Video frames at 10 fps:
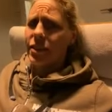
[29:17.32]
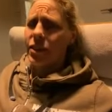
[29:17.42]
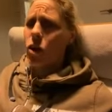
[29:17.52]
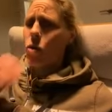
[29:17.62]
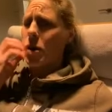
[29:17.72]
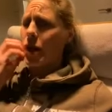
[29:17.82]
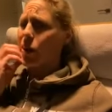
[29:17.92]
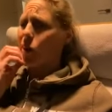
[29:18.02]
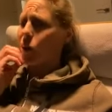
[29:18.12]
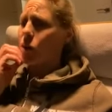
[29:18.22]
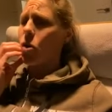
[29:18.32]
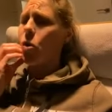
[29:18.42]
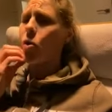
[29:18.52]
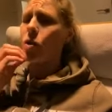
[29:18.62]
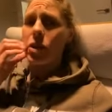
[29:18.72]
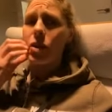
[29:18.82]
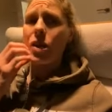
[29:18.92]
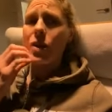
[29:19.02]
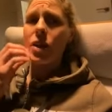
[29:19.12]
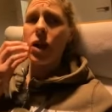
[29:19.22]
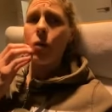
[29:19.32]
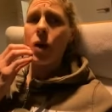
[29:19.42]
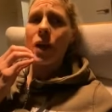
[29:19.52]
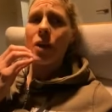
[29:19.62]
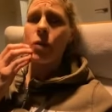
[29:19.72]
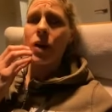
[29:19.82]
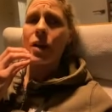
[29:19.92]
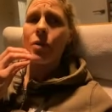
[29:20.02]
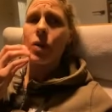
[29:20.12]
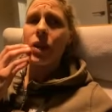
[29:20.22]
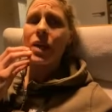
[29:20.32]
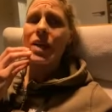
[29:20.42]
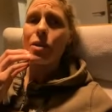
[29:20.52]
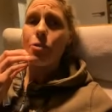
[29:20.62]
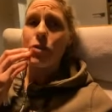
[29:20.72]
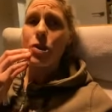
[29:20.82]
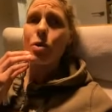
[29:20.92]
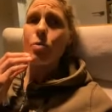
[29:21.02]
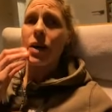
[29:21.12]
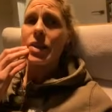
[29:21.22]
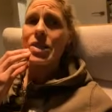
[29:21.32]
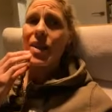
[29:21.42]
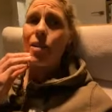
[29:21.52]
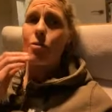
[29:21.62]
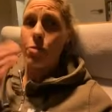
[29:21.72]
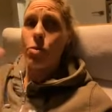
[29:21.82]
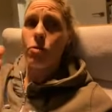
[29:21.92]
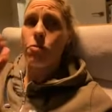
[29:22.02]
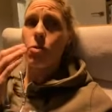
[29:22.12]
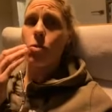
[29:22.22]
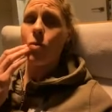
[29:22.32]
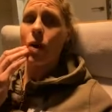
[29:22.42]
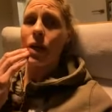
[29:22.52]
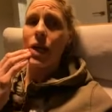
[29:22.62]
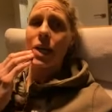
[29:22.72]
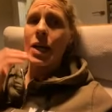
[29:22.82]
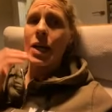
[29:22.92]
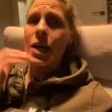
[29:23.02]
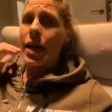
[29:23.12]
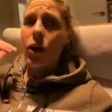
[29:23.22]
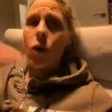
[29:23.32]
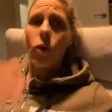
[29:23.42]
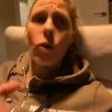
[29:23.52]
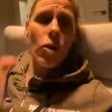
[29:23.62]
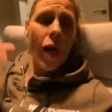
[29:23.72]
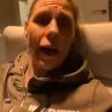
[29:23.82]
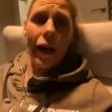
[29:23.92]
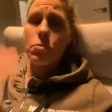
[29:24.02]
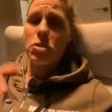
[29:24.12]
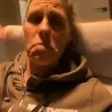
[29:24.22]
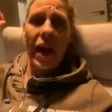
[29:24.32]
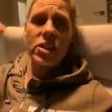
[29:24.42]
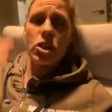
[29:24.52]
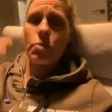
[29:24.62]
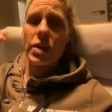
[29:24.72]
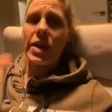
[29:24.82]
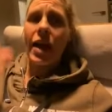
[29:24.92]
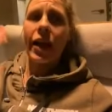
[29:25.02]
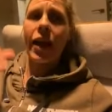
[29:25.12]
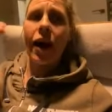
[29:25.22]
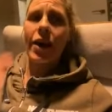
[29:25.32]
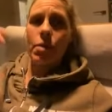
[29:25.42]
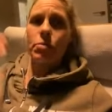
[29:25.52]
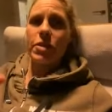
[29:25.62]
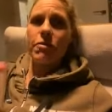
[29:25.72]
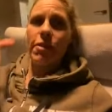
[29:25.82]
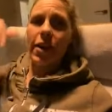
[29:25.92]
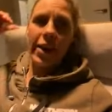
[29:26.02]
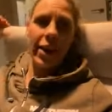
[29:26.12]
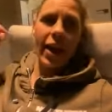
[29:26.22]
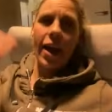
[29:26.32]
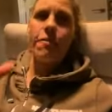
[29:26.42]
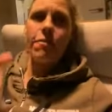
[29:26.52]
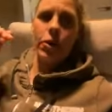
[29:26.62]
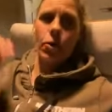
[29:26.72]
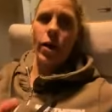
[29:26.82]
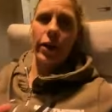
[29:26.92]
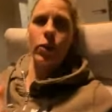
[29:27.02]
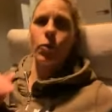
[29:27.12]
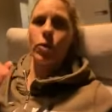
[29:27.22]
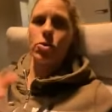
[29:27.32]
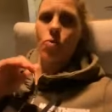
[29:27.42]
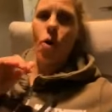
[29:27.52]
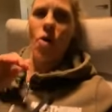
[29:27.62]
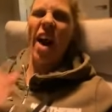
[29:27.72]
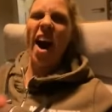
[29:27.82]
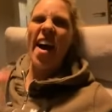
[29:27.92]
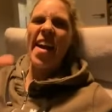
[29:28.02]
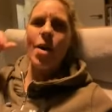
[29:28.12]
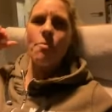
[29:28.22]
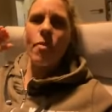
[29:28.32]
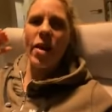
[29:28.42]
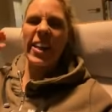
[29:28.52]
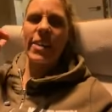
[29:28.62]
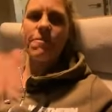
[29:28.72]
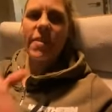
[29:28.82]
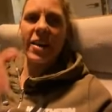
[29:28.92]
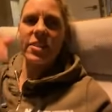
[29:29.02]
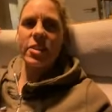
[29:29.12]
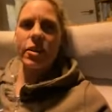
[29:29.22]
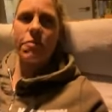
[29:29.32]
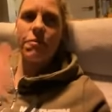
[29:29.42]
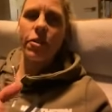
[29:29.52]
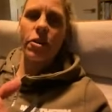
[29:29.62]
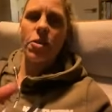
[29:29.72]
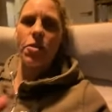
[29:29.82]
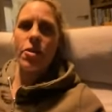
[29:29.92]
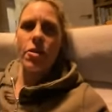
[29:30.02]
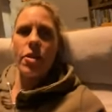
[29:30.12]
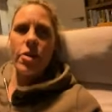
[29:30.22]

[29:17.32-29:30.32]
Oh my God. All, you know, when, when, when I need to fuel myself for, for running, all that comes back to me, and I am defying everyone who was wrong. I am running faster, further,